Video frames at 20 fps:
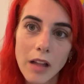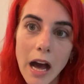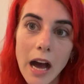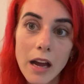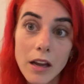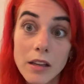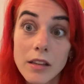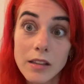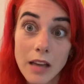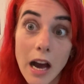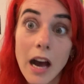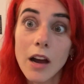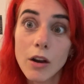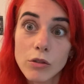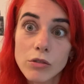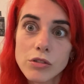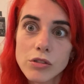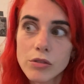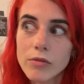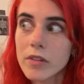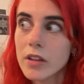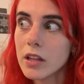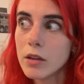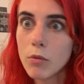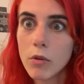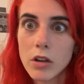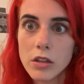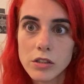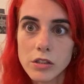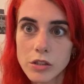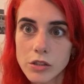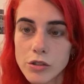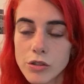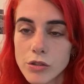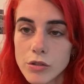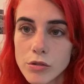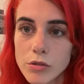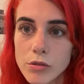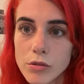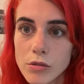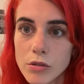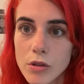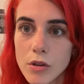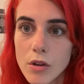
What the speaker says: I also really wanted to